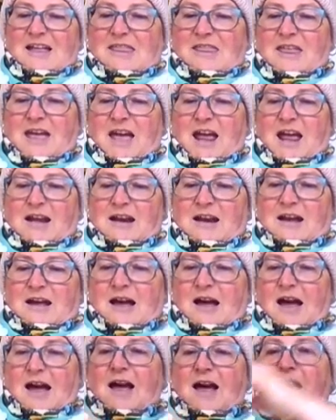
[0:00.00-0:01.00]
Then
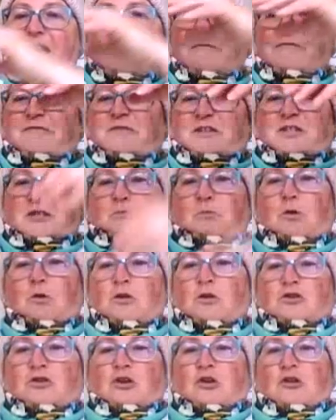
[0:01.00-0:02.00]
I have the
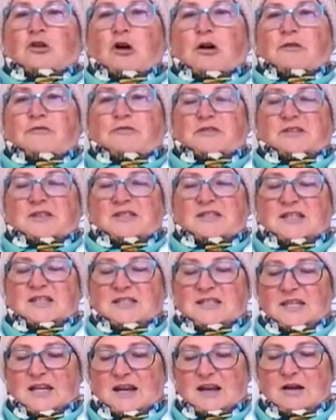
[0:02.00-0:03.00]
small dog often
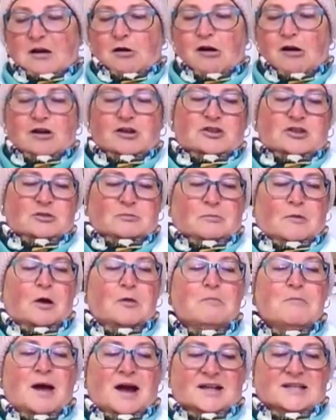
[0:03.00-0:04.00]
sitting on
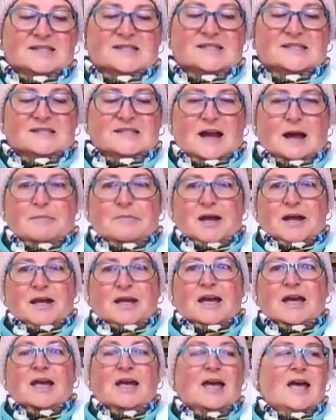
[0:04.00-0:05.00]
my
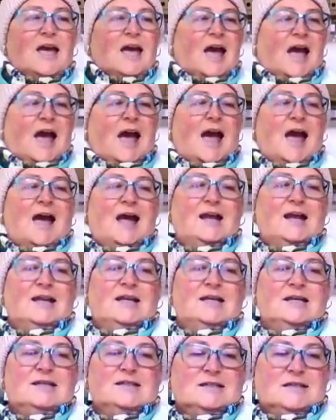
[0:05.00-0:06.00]
stomach,
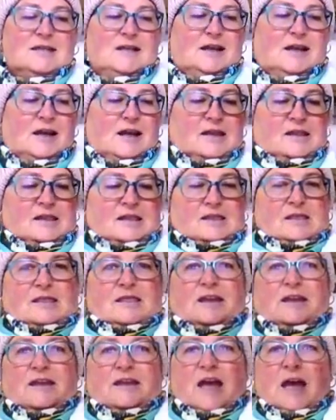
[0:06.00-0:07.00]
and in
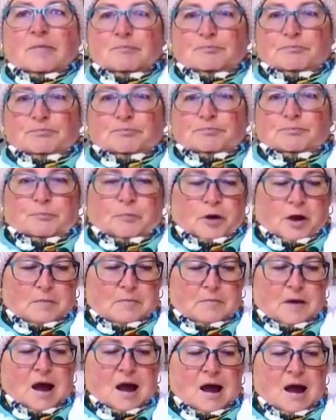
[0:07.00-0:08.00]
the gap where
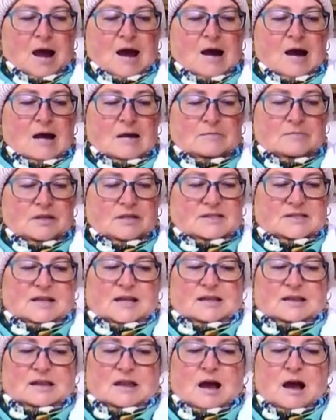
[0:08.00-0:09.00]
my arm is
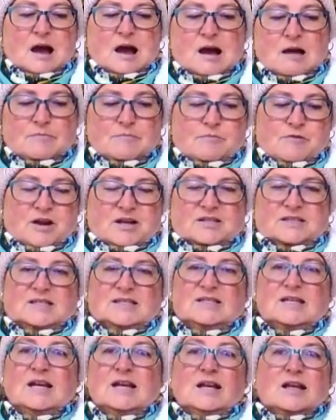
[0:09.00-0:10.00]
and the
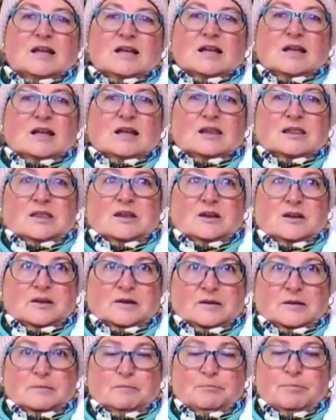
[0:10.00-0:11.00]
armrest,
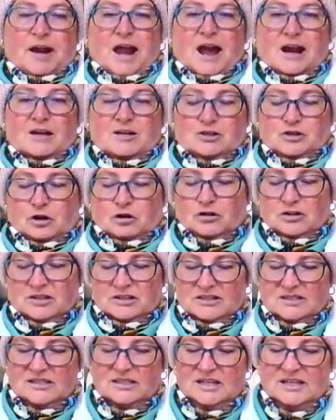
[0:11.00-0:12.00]
the black dog
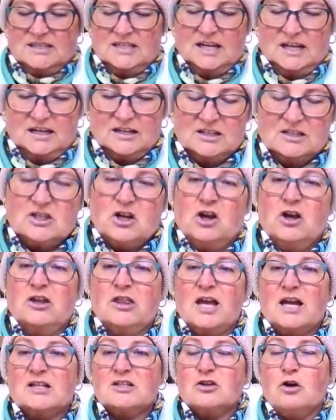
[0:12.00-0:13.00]
is sitting. So
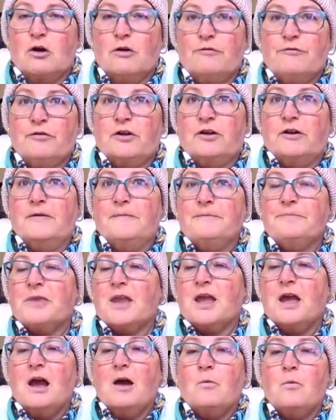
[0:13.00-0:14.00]
that's often
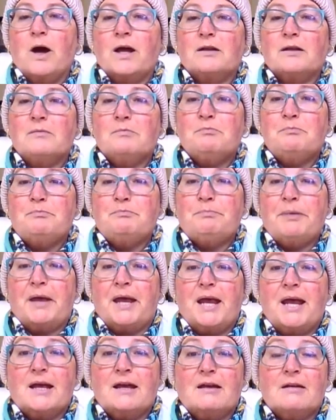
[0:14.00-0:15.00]
one
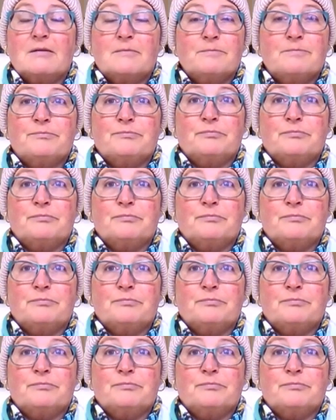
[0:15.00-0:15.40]
big